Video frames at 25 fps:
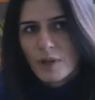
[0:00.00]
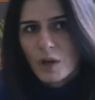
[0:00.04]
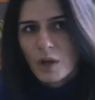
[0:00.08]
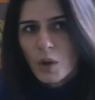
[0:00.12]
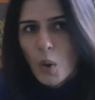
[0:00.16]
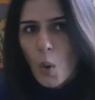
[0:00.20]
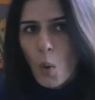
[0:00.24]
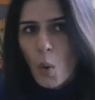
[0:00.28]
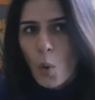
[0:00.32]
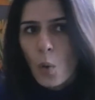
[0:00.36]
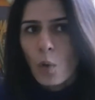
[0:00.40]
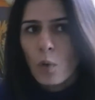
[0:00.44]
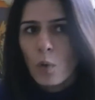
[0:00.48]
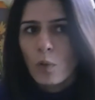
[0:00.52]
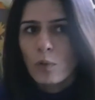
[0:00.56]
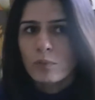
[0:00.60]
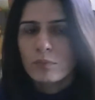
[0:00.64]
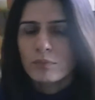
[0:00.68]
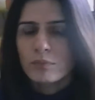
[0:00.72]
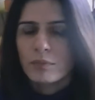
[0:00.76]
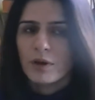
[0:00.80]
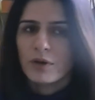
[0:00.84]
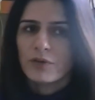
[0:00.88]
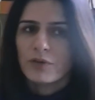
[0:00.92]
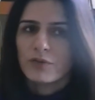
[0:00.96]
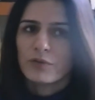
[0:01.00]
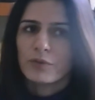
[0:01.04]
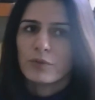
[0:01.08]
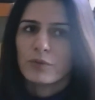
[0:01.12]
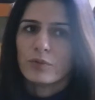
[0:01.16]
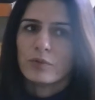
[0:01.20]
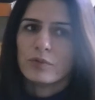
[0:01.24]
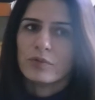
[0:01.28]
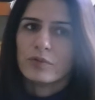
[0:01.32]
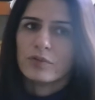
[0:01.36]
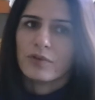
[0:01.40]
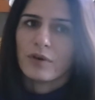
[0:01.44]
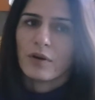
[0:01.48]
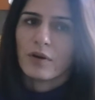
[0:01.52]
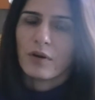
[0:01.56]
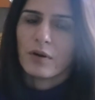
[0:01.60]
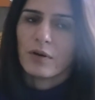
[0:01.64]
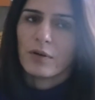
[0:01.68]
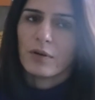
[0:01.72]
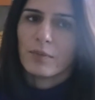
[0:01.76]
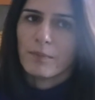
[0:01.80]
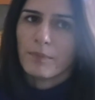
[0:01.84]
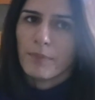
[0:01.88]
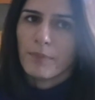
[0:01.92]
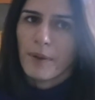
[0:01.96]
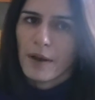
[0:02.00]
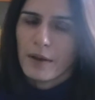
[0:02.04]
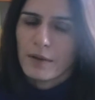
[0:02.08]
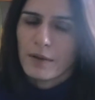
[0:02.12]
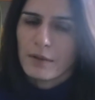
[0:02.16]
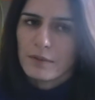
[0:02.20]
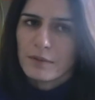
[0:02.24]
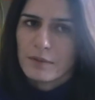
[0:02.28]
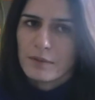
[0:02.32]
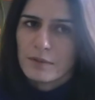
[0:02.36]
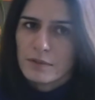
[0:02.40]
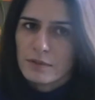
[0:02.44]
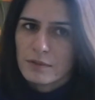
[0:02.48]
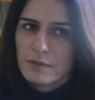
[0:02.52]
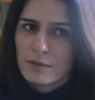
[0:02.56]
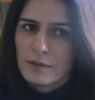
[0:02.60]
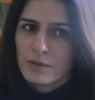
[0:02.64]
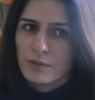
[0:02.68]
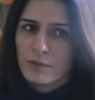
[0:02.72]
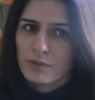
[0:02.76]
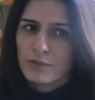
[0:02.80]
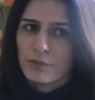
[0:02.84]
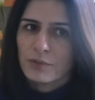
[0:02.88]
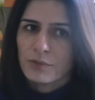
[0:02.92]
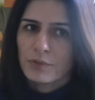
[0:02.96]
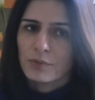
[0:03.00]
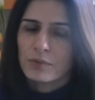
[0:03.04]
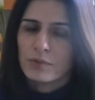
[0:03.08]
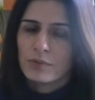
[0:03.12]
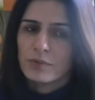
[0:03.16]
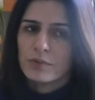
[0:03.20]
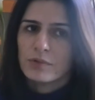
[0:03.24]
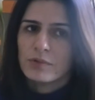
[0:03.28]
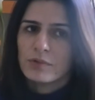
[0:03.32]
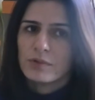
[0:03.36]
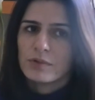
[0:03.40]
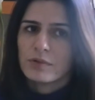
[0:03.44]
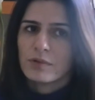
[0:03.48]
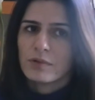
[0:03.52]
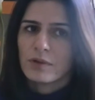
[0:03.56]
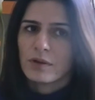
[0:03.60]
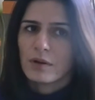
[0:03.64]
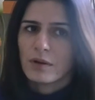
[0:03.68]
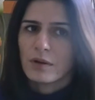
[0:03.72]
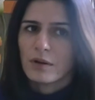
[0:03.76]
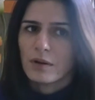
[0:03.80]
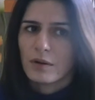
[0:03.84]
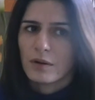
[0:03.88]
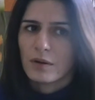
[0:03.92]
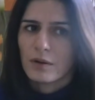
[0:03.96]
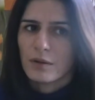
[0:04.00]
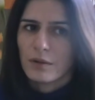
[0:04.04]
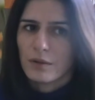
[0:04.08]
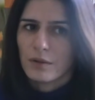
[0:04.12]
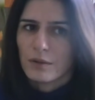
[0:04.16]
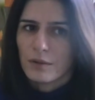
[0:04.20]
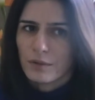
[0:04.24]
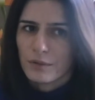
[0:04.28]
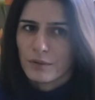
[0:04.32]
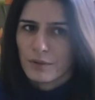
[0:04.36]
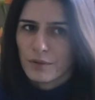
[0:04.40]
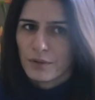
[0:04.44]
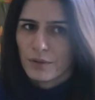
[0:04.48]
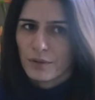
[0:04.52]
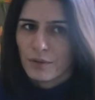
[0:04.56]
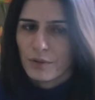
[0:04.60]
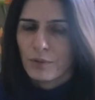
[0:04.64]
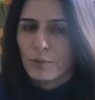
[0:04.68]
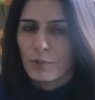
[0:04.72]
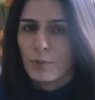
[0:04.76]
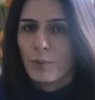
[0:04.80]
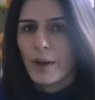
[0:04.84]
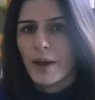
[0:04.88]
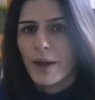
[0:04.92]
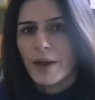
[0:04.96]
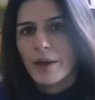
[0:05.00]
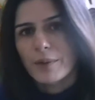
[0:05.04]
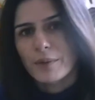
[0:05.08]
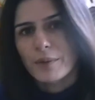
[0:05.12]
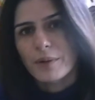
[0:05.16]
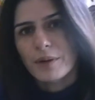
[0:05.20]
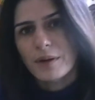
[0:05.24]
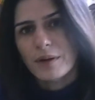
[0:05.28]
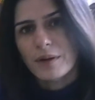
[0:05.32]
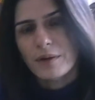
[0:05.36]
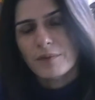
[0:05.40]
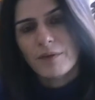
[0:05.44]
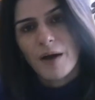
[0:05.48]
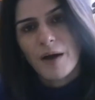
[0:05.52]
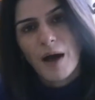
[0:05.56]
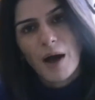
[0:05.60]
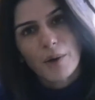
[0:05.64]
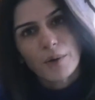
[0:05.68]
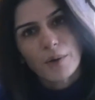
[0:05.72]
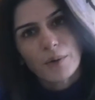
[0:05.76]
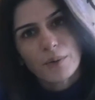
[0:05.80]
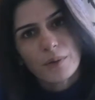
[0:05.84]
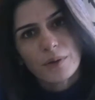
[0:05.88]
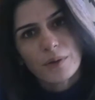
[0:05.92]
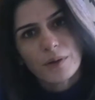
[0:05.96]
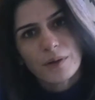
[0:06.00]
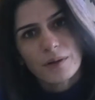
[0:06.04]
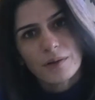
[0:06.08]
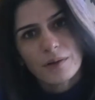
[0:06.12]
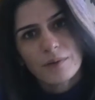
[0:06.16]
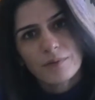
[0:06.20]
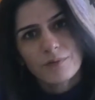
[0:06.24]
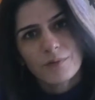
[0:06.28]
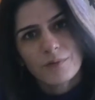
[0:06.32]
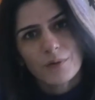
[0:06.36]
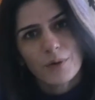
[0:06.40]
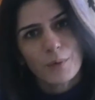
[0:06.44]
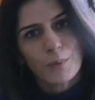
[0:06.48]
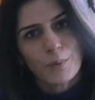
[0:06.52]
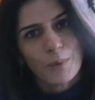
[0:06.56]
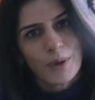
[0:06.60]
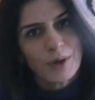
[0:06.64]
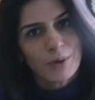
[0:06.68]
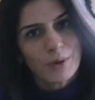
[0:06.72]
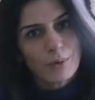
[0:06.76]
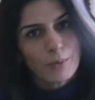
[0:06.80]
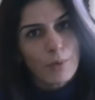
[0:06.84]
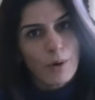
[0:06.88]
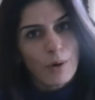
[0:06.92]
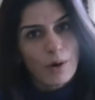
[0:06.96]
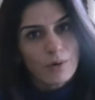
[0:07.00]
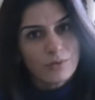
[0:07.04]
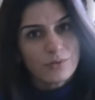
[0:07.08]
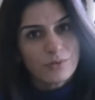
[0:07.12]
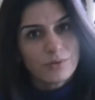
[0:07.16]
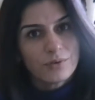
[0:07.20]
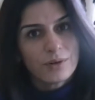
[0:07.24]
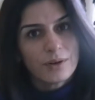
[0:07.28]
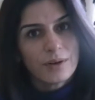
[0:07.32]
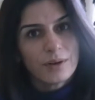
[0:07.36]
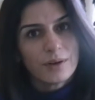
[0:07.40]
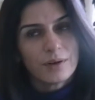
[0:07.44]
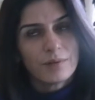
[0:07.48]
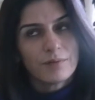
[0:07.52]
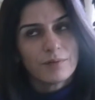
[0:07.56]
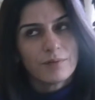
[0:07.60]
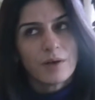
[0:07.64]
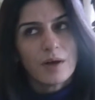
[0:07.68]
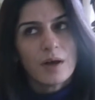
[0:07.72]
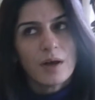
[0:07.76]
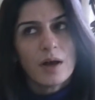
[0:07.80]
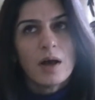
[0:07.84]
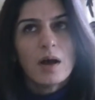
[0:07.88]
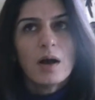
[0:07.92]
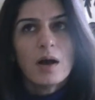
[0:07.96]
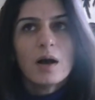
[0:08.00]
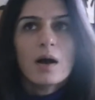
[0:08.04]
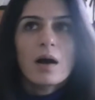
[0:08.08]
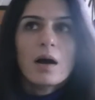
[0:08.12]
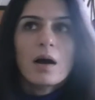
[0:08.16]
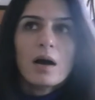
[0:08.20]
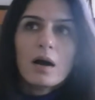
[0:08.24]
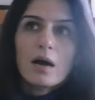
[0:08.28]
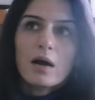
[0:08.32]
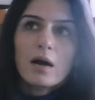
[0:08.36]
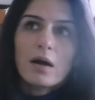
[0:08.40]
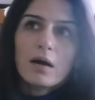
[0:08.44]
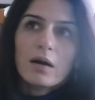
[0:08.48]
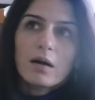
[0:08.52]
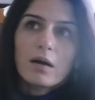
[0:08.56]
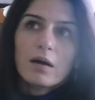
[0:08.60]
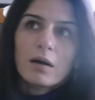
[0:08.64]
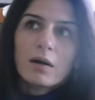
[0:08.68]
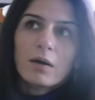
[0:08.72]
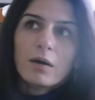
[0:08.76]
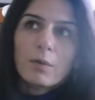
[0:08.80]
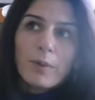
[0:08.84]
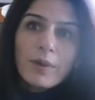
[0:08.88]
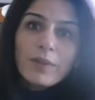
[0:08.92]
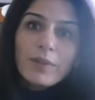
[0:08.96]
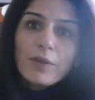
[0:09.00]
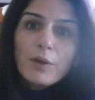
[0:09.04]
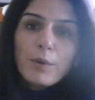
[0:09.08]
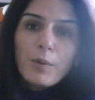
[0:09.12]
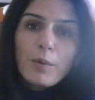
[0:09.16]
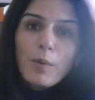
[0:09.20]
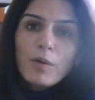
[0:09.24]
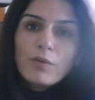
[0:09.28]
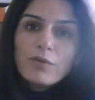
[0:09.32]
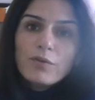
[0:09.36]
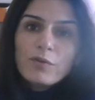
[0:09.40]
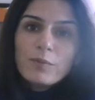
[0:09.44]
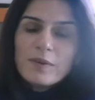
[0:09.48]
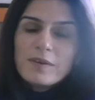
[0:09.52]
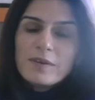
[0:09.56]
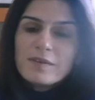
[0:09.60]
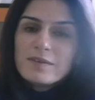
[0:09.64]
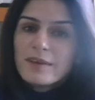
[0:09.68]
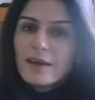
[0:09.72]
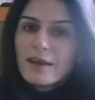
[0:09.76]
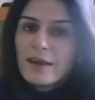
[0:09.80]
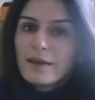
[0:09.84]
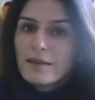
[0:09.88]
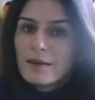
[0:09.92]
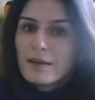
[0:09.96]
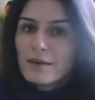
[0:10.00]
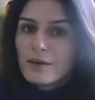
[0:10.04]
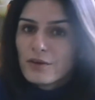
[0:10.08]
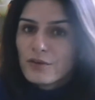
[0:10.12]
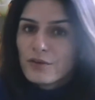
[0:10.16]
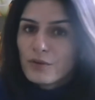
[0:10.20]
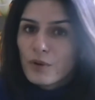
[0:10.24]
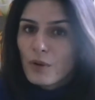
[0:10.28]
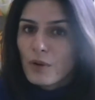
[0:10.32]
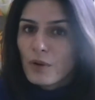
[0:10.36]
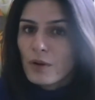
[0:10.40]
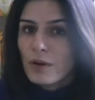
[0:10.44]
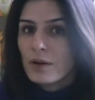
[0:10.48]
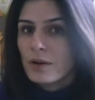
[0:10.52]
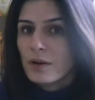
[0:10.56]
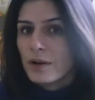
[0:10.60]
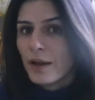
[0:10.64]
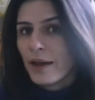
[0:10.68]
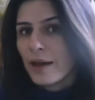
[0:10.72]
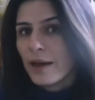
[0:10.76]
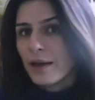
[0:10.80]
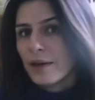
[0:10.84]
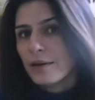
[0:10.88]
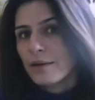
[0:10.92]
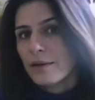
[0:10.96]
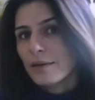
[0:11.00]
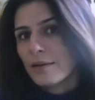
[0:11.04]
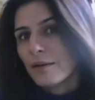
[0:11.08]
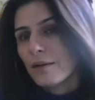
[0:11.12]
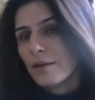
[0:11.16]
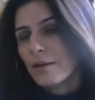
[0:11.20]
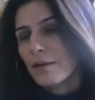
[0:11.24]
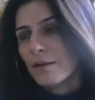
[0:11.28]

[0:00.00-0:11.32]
home, it rules your parents, it rules you know, where you live, how you live, where you want to live, whether you want to be staying there at all, and